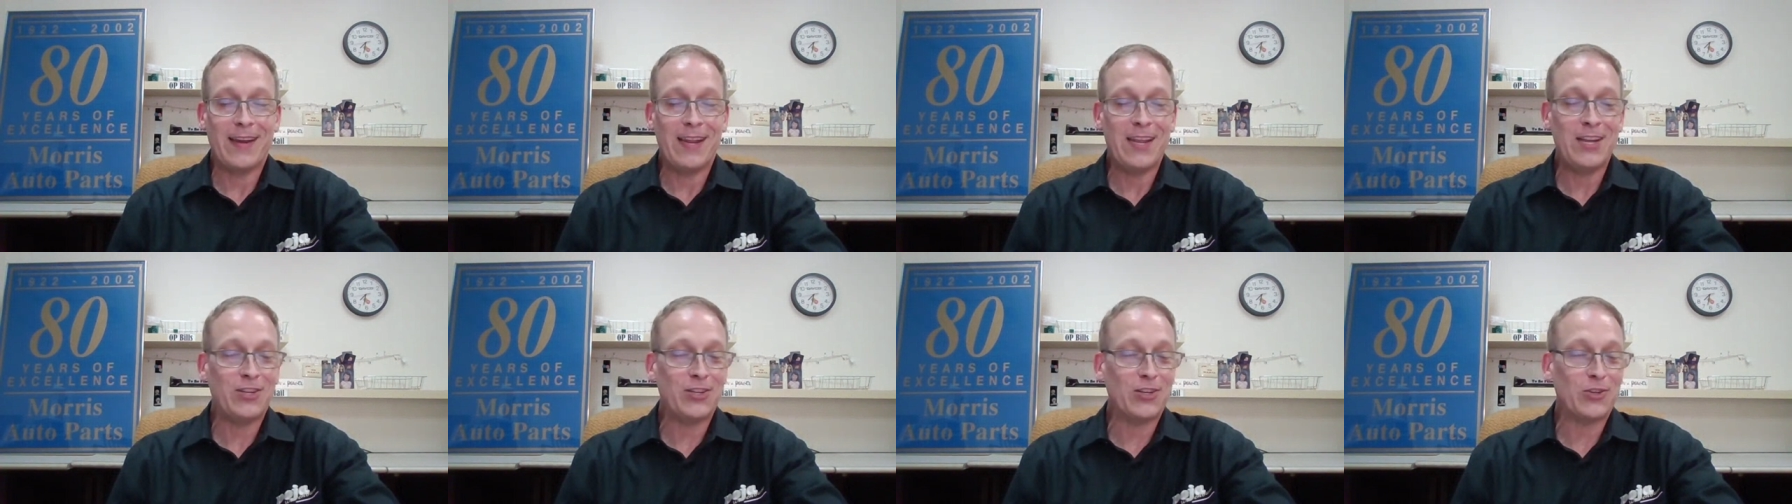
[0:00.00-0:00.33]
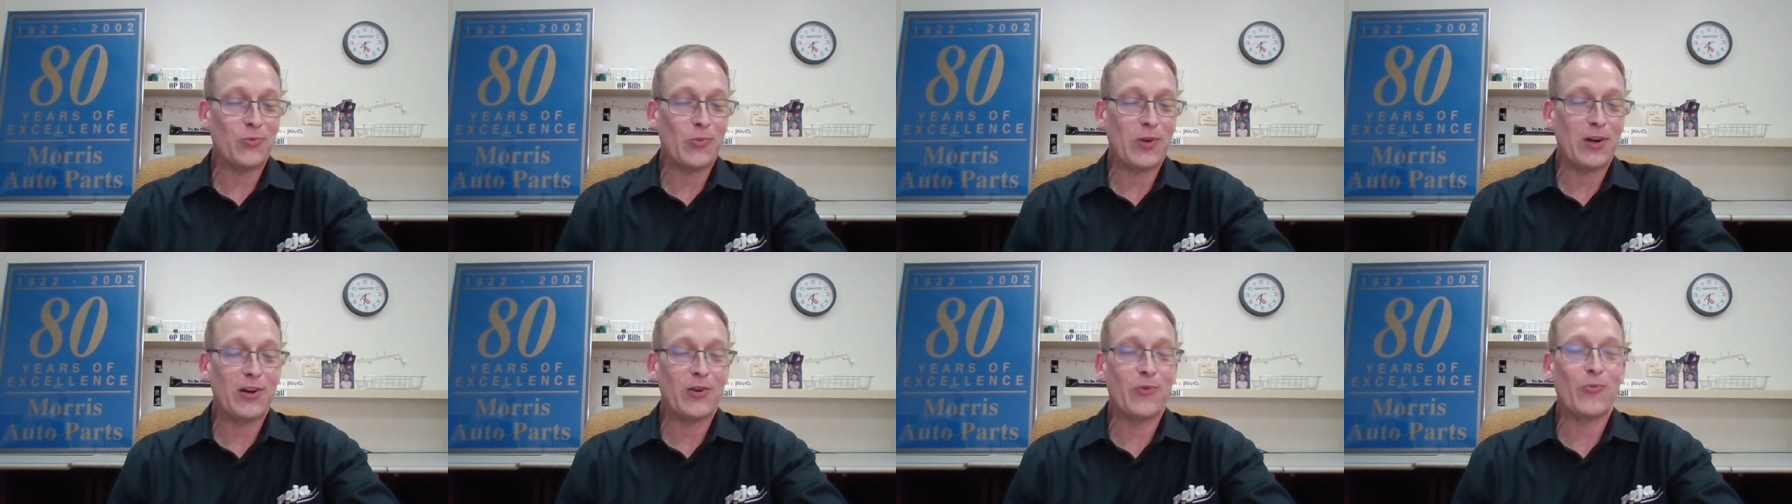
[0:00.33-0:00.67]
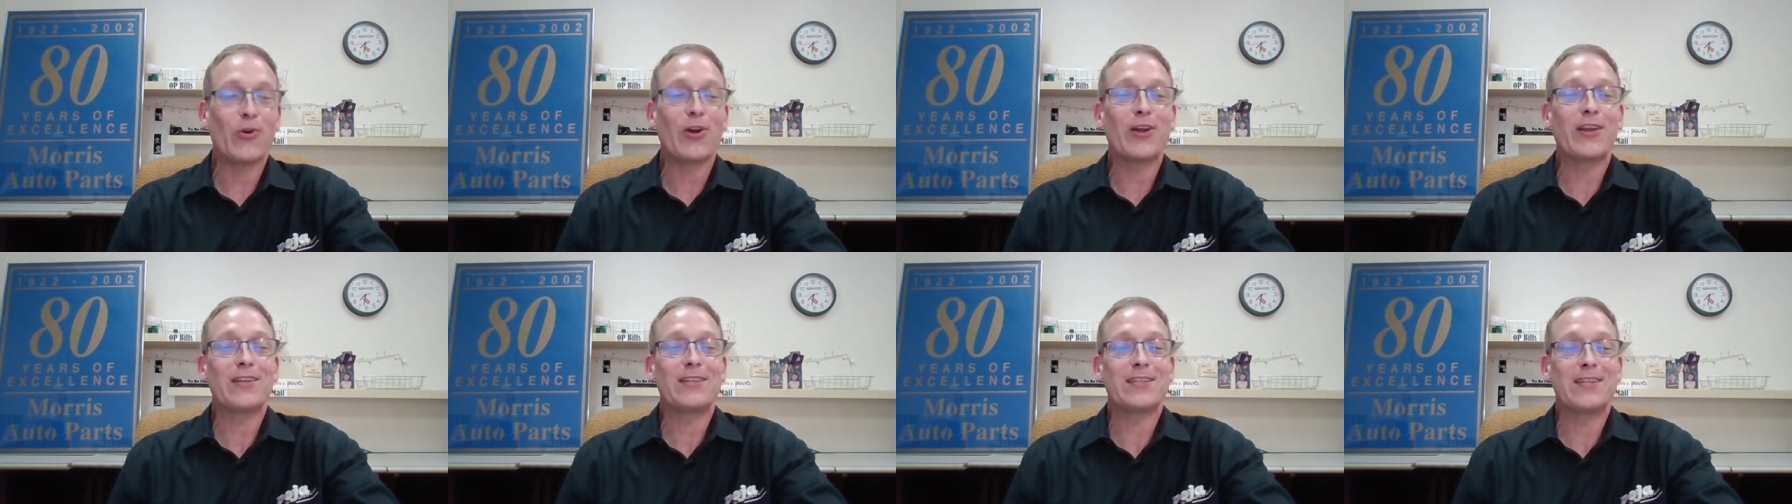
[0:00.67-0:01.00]
and he just
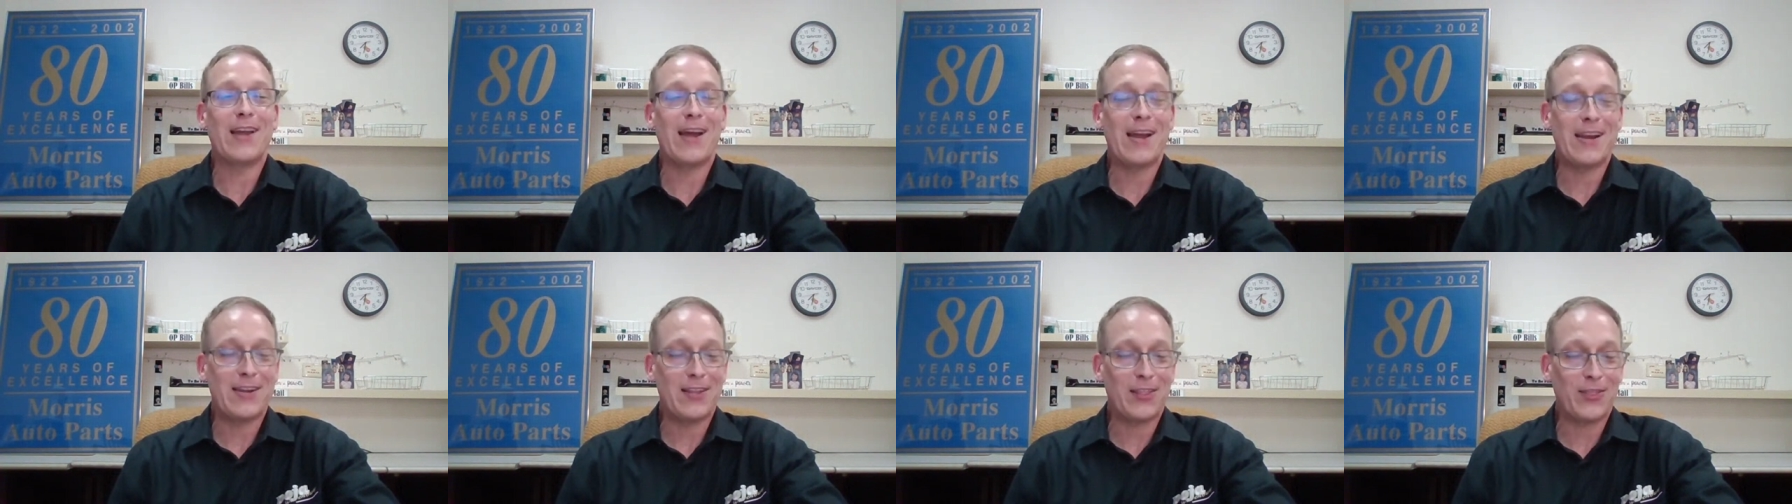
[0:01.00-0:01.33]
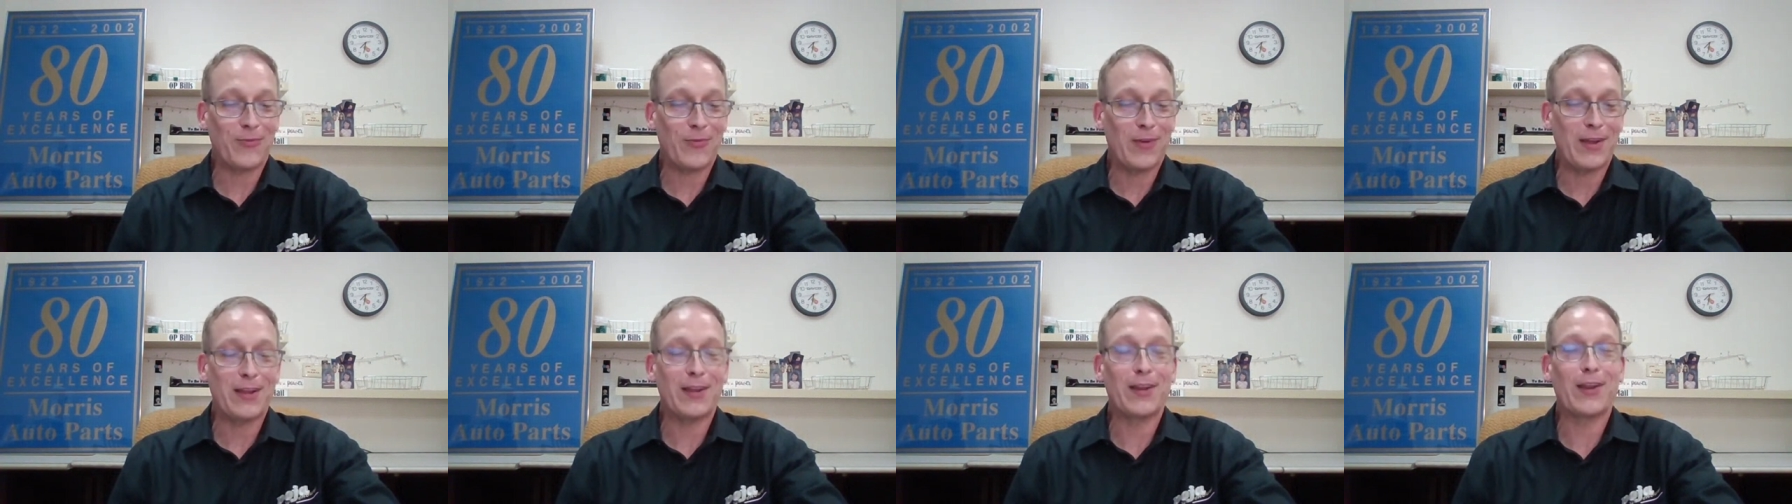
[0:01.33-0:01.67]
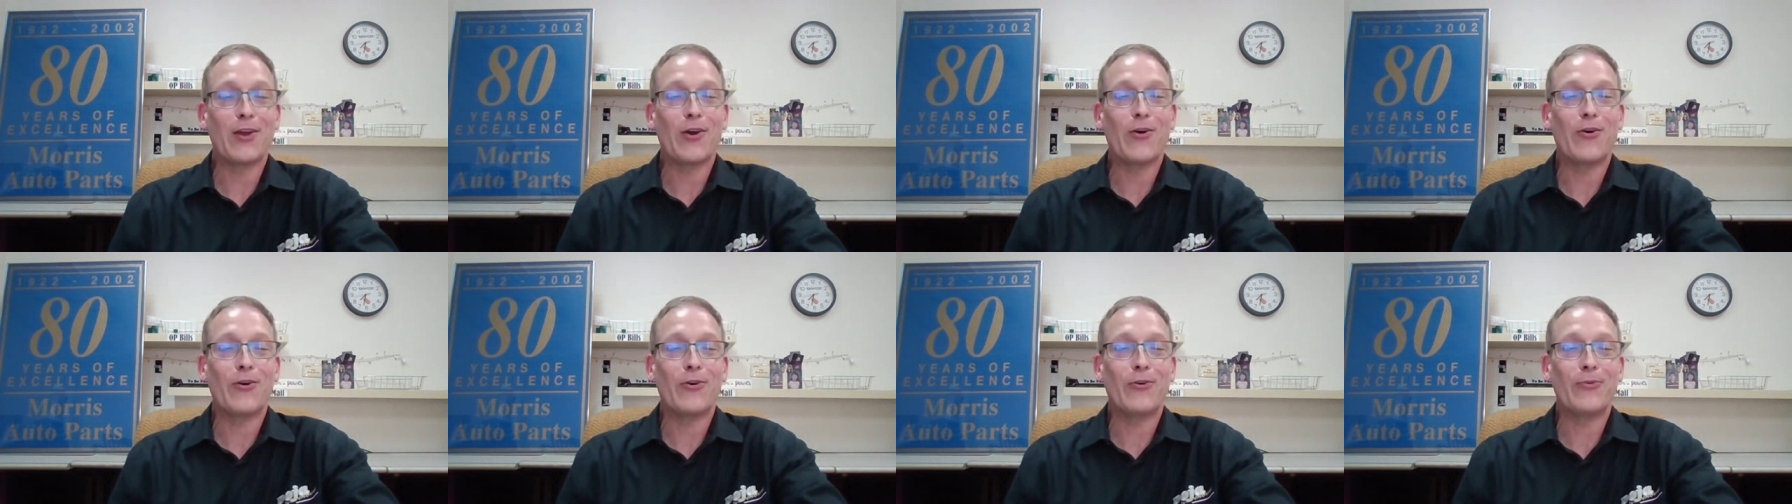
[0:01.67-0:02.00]
wanted to work his nine to
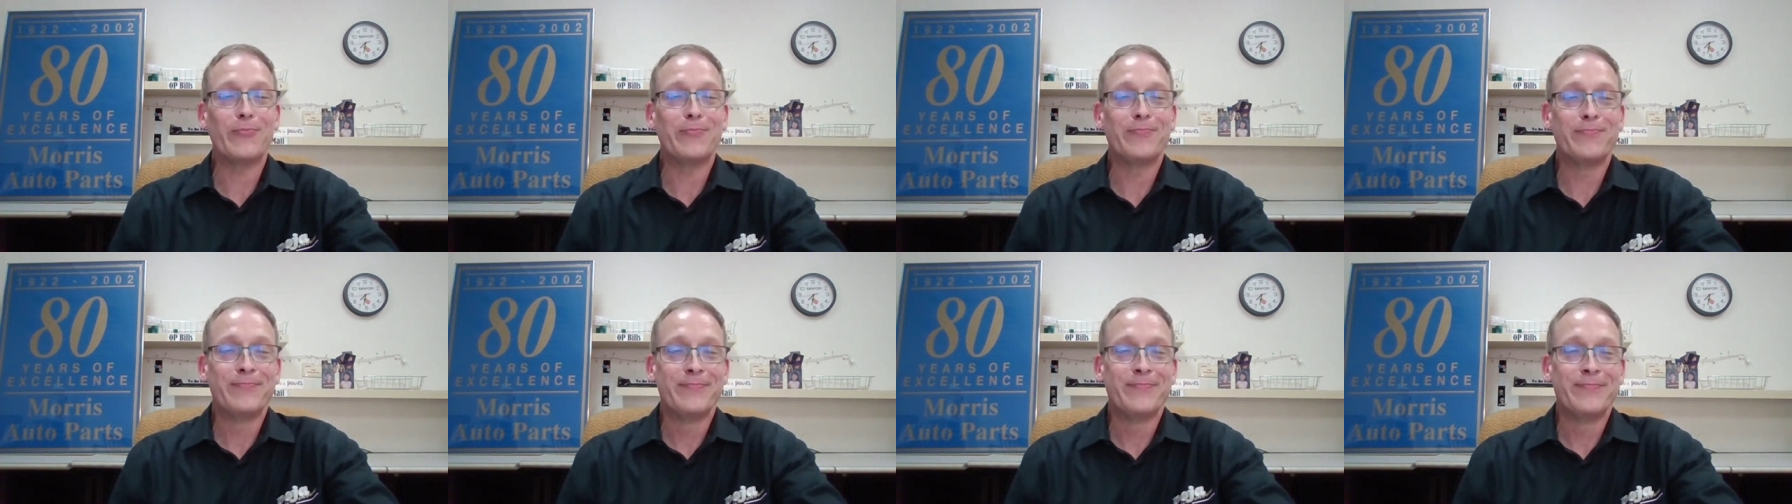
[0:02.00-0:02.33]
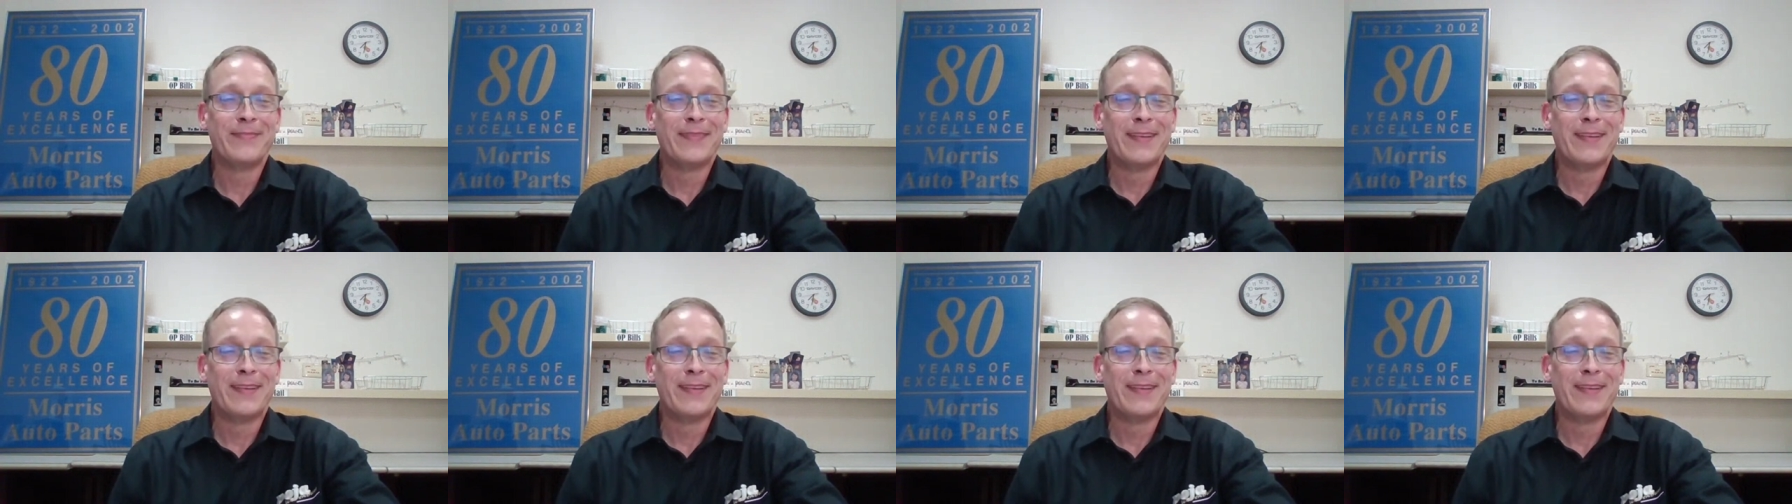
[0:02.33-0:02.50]
three and go home.